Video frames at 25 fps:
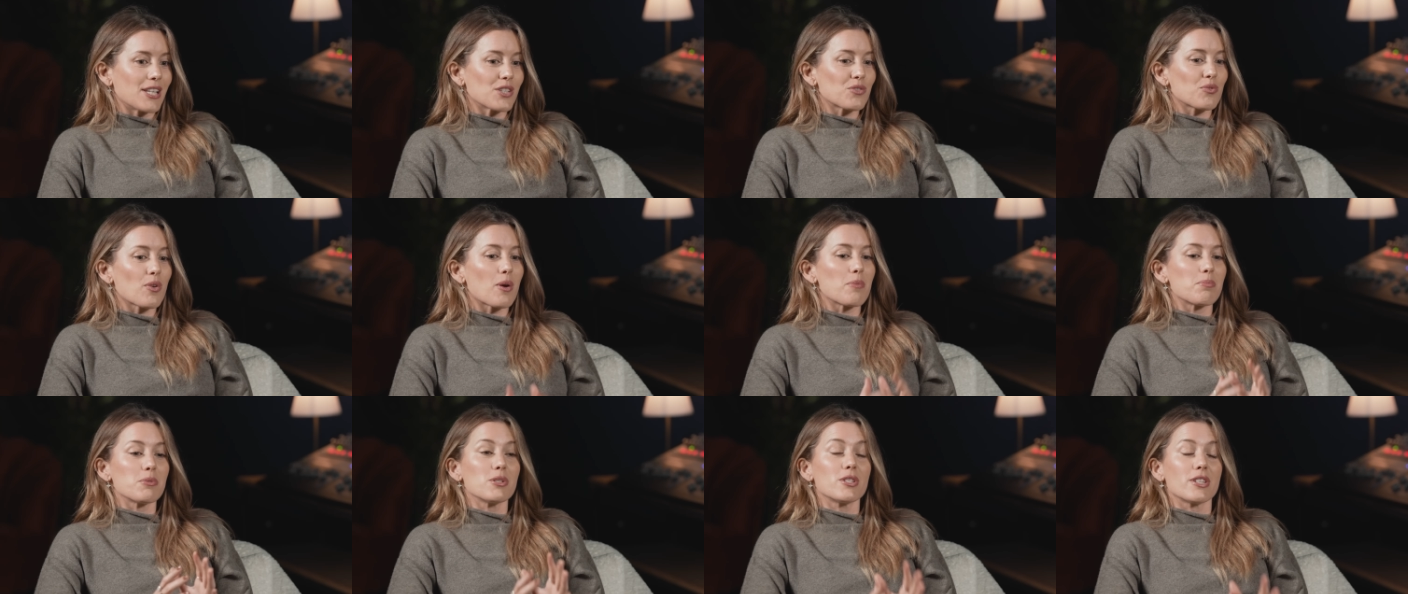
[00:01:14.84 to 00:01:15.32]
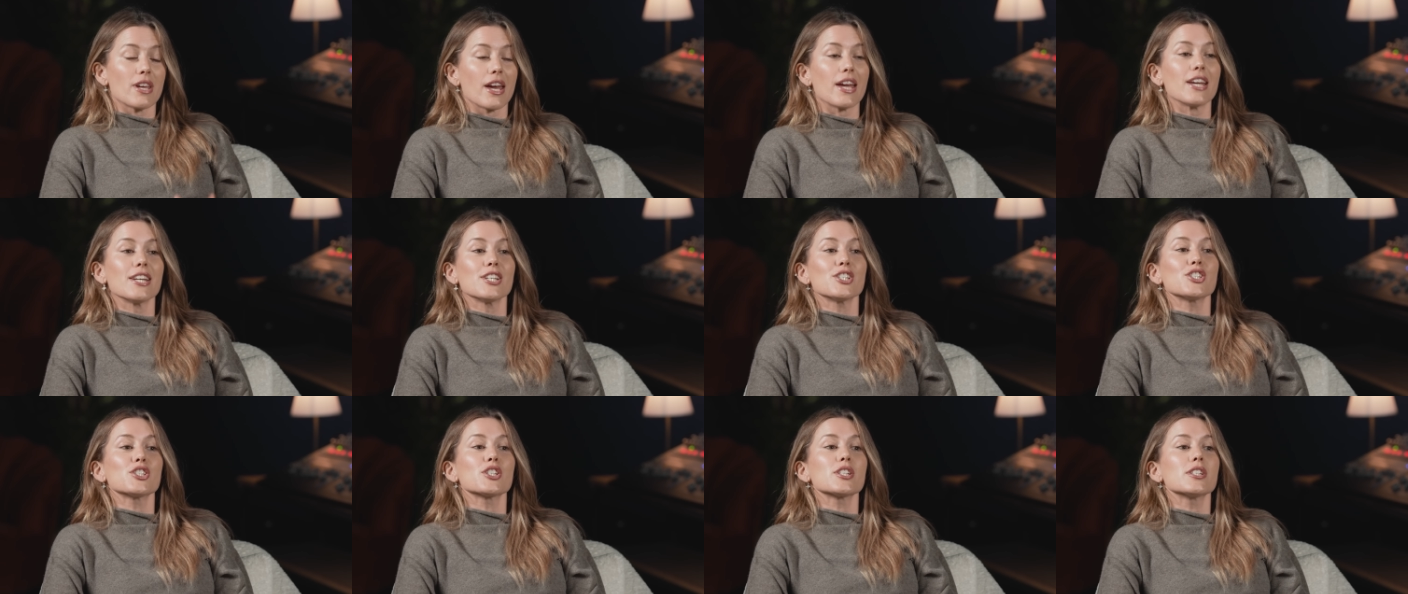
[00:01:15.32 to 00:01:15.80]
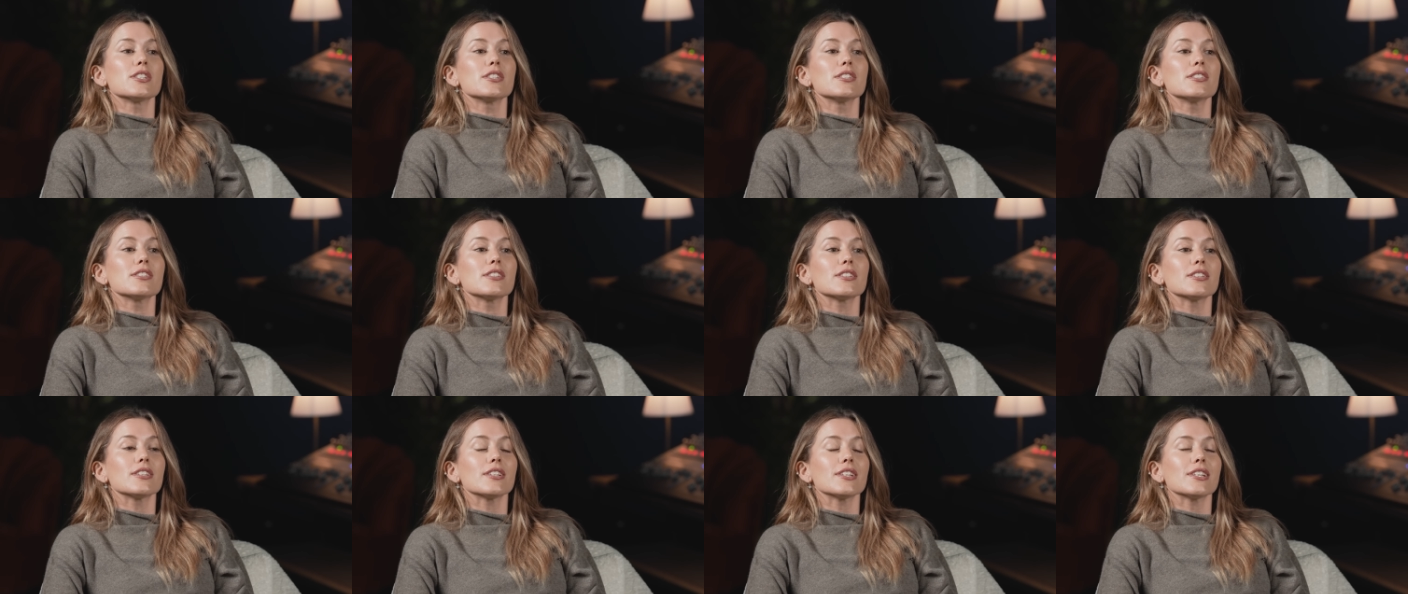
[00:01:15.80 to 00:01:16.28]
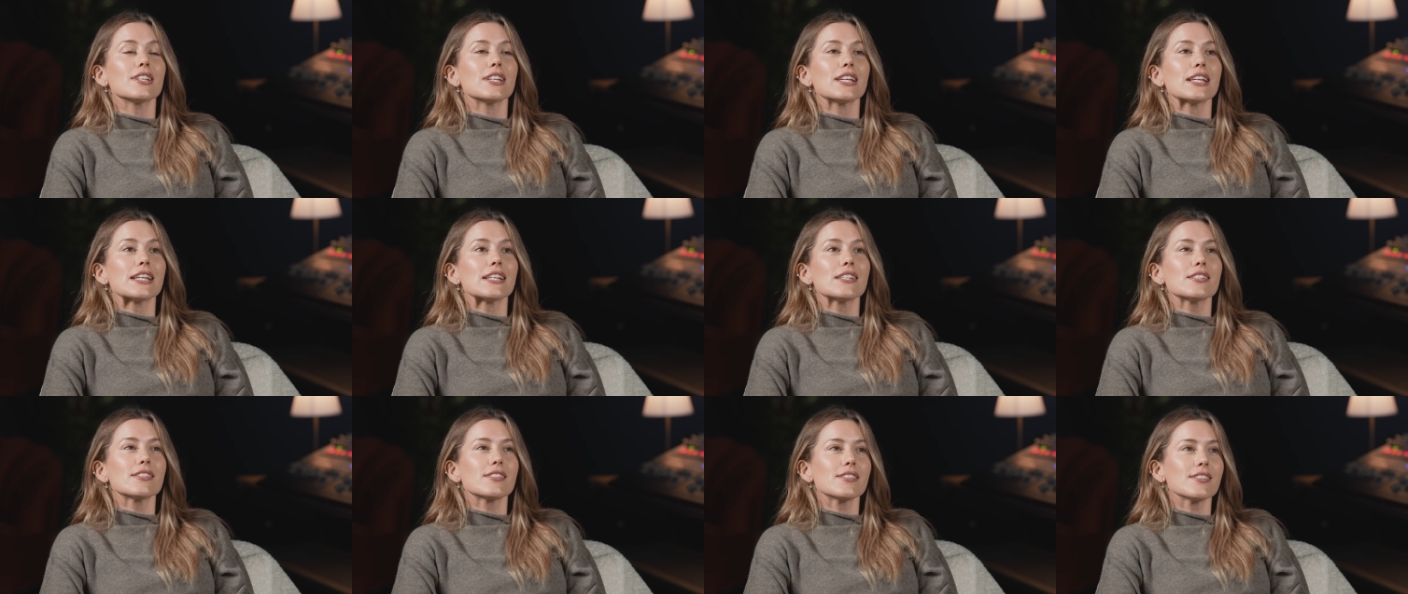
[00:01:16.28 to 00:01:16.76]
its reputation
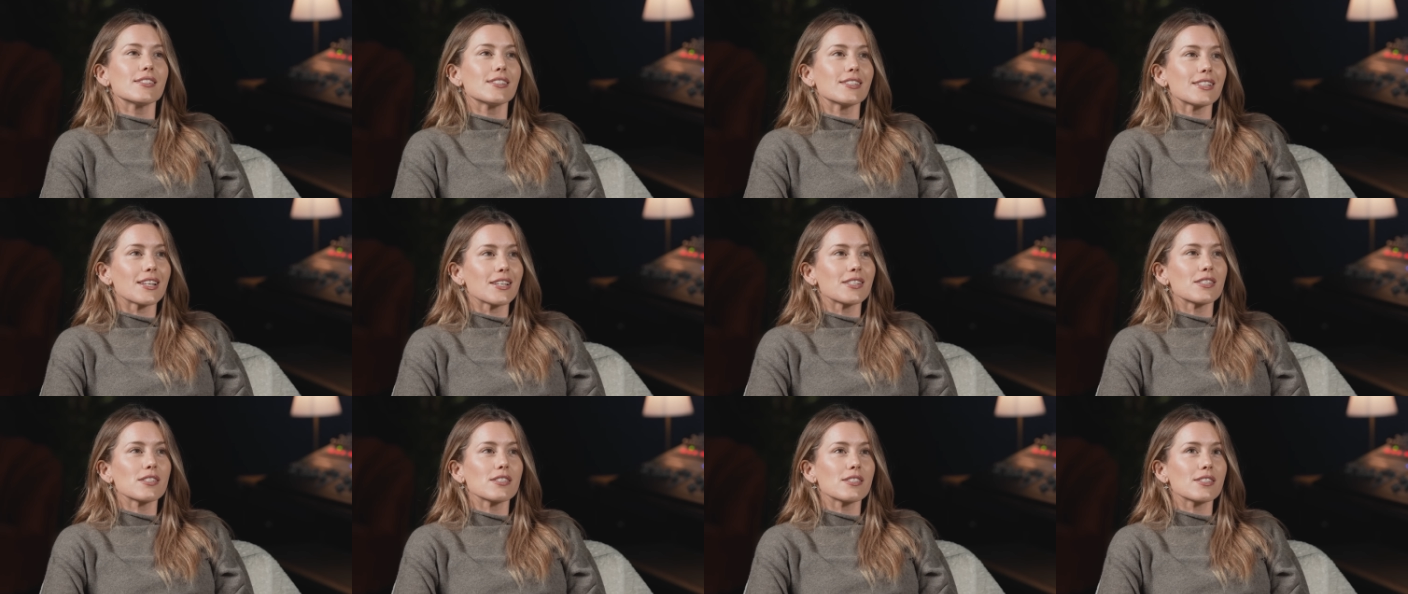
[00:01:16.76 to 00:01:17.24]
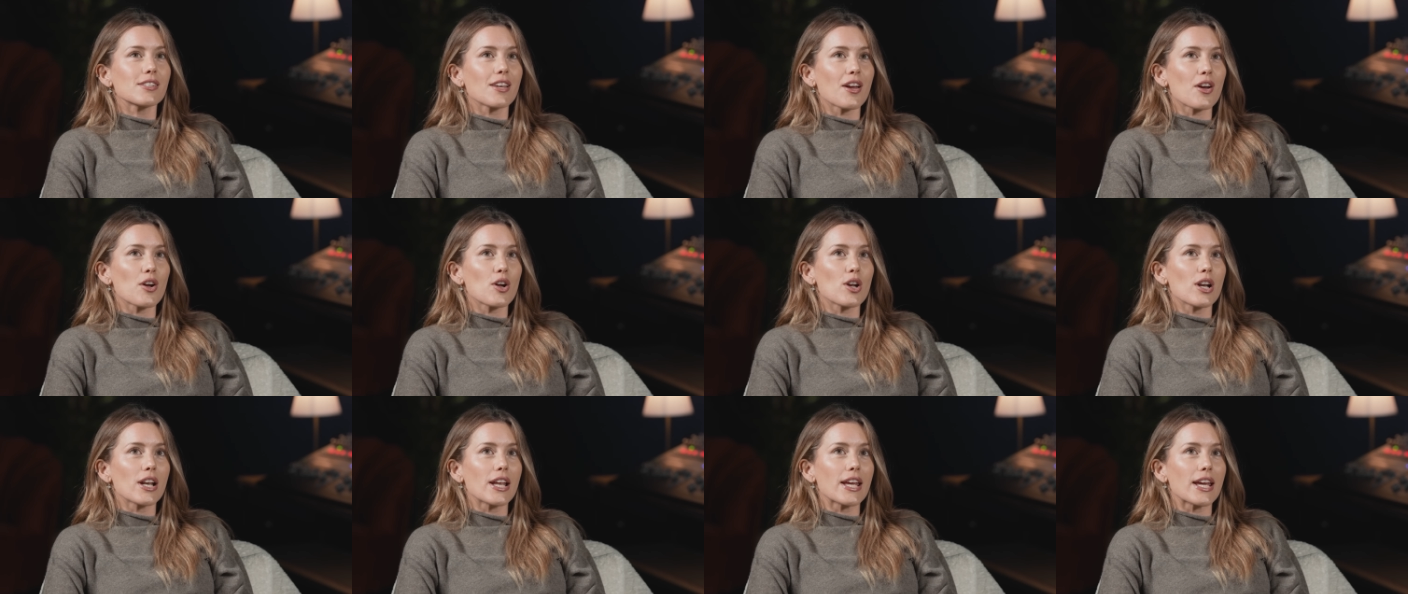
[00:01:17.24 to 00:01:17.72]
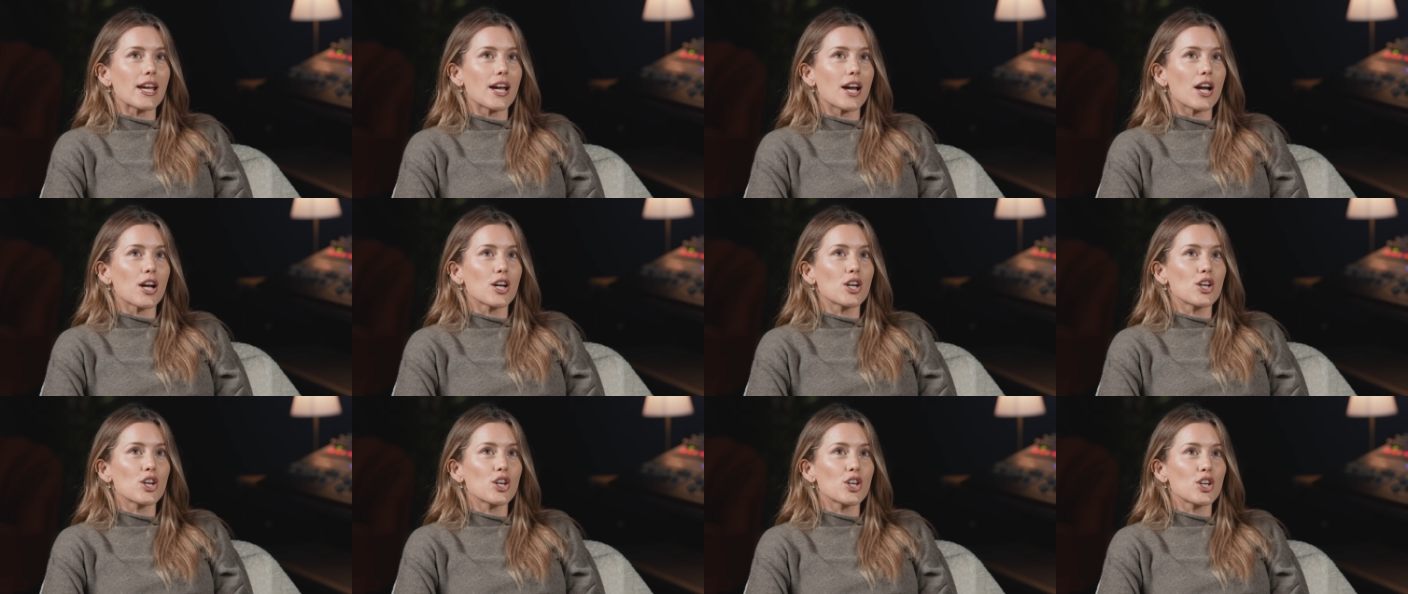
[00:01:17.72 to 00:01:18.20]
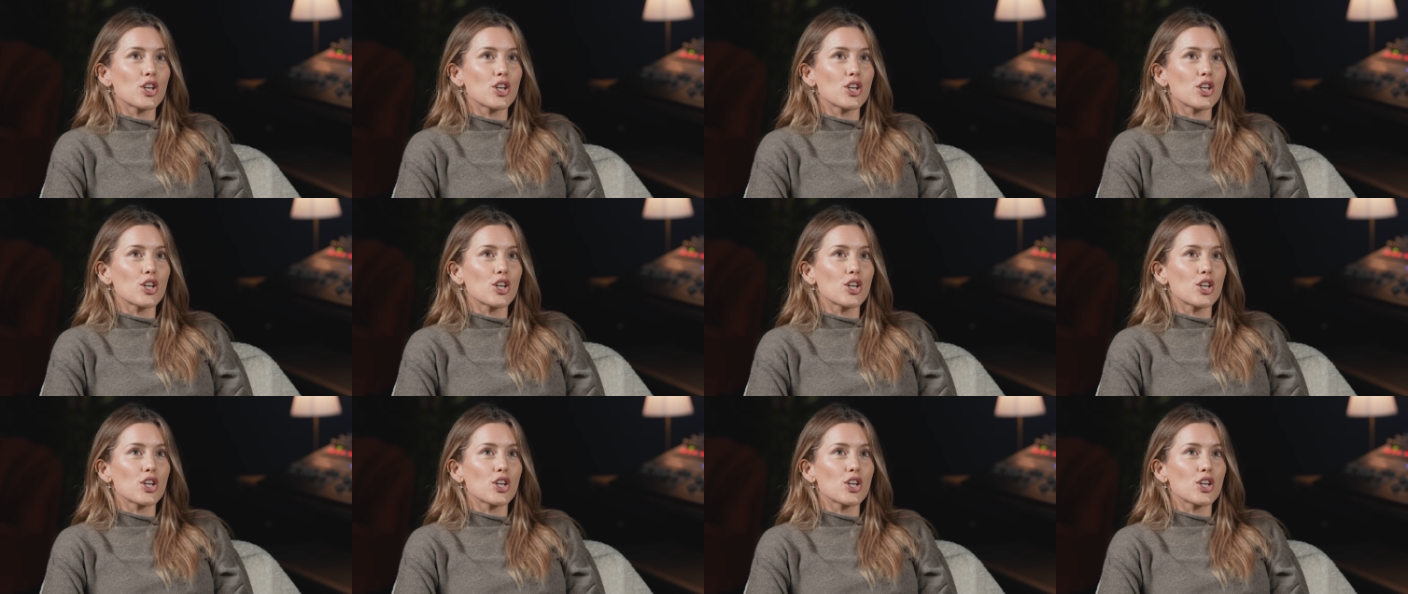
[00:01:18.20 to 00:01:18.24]
isn't necessarily a